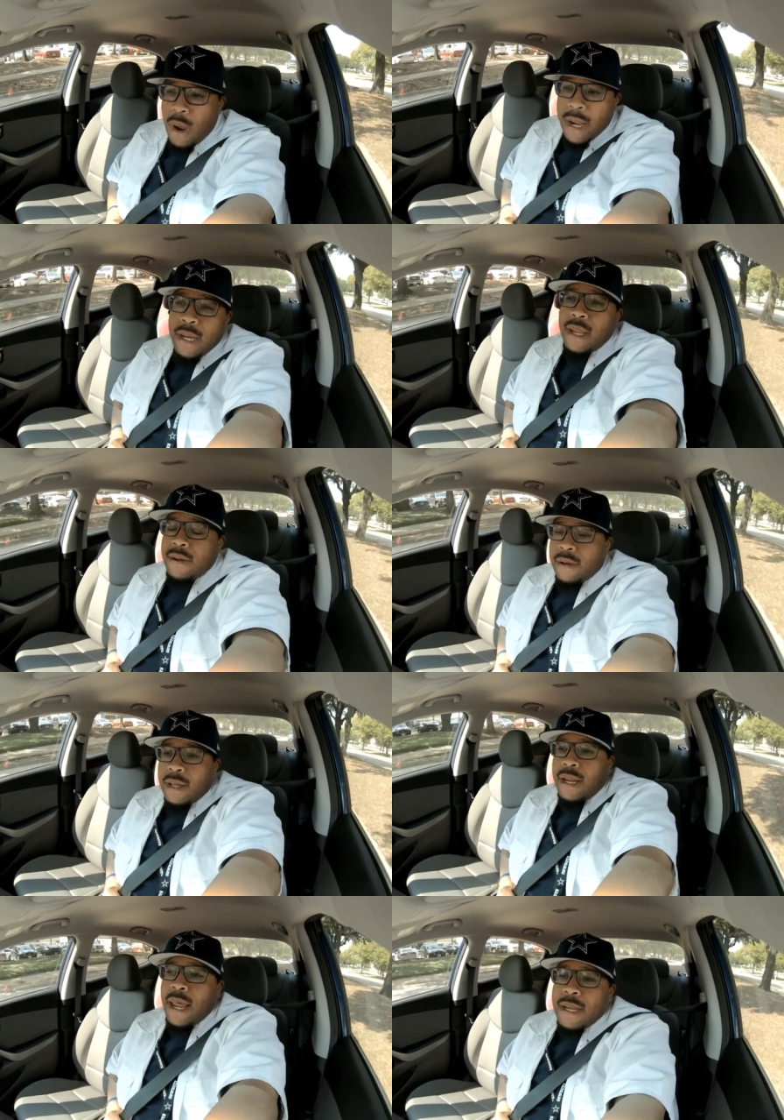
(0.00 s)
right here,
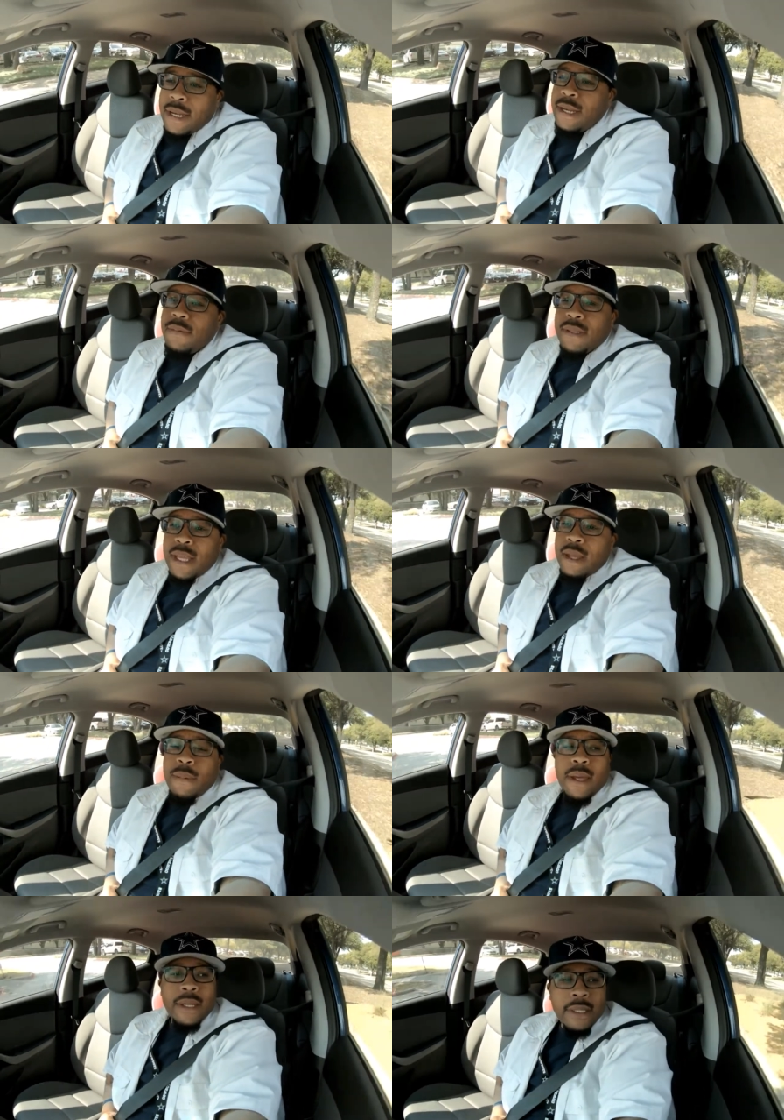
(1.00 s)
and I didn't even think
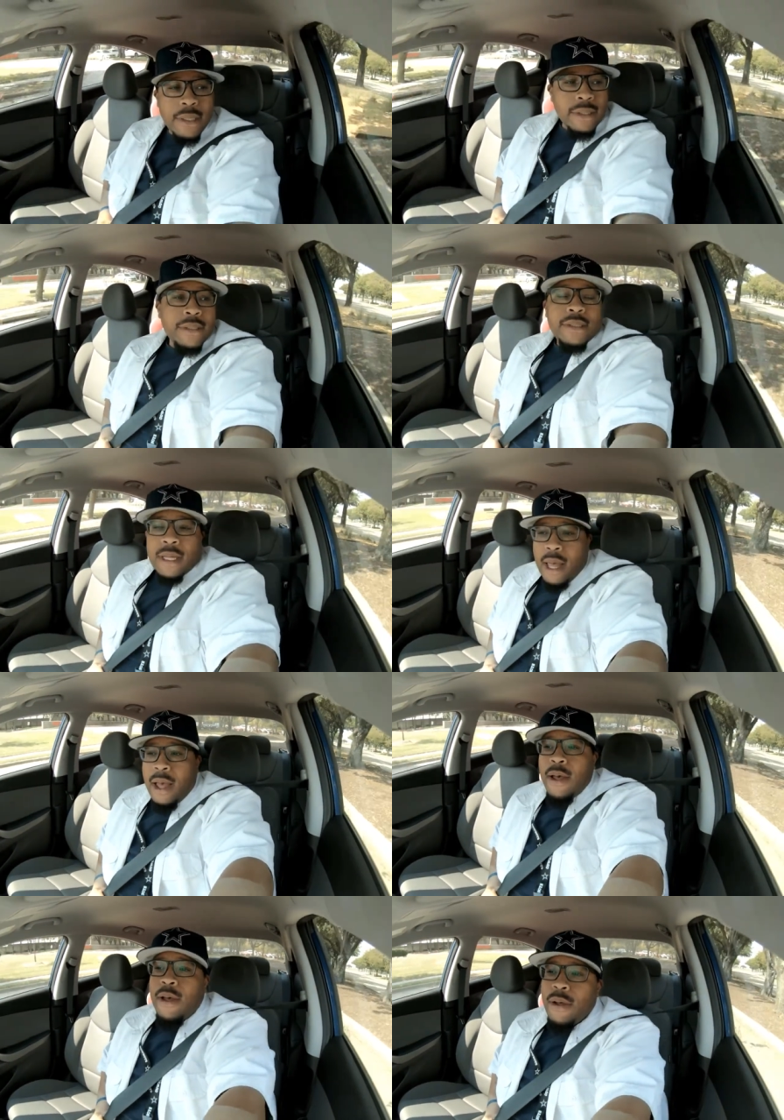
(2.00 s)
about it.
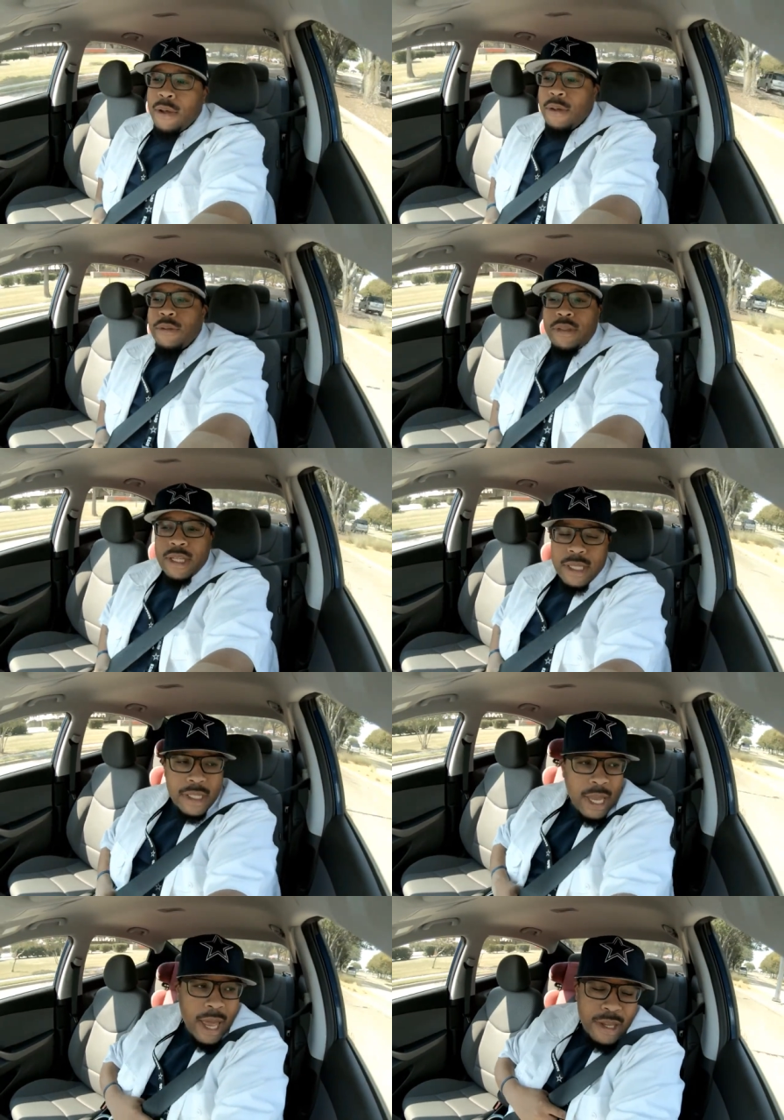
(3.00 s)
All
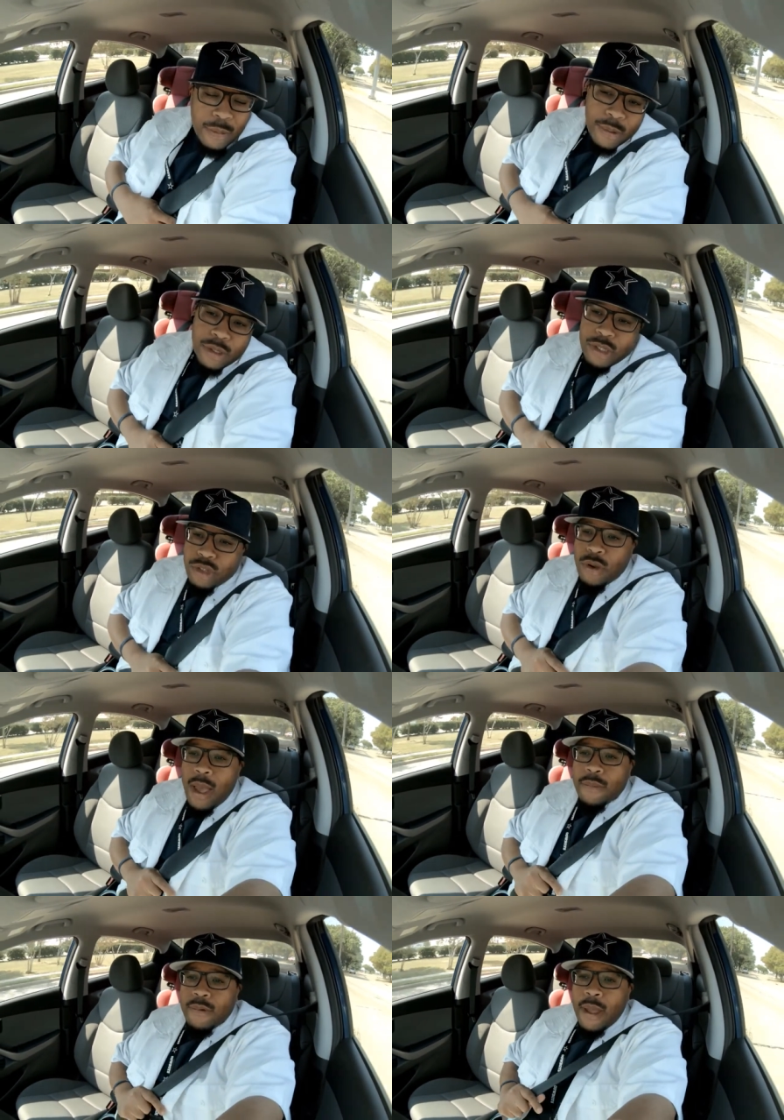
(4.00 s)
these times I've been just
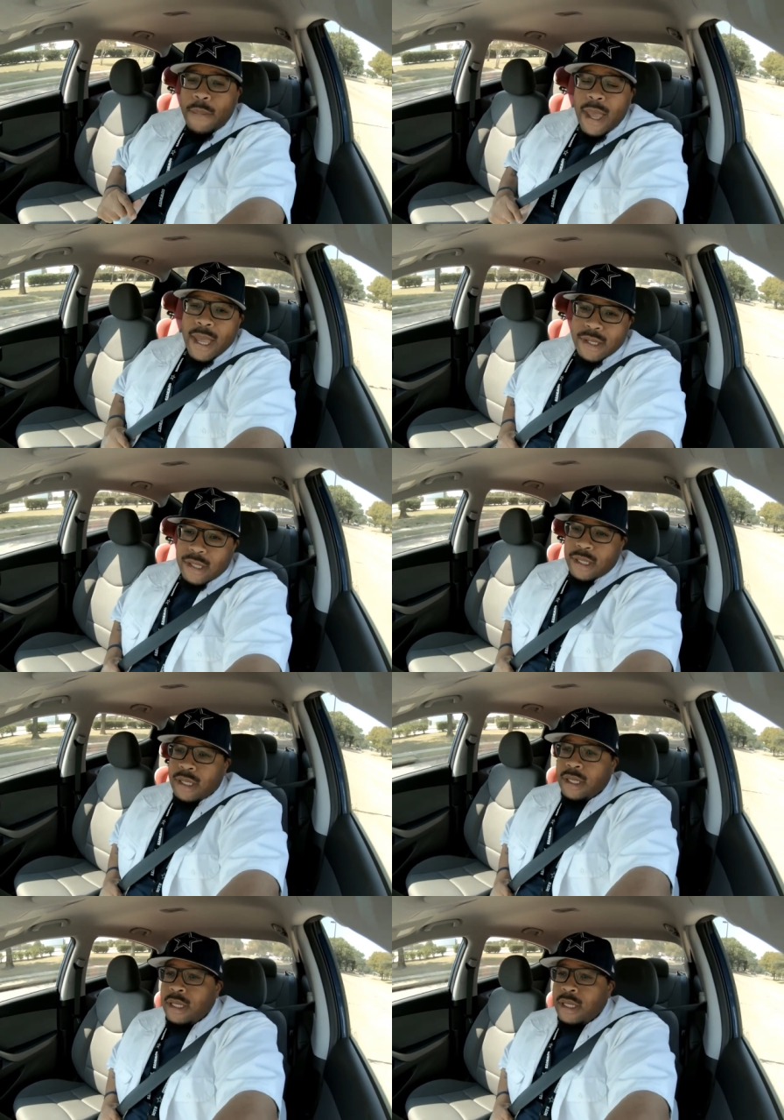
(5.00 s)
driving right past it.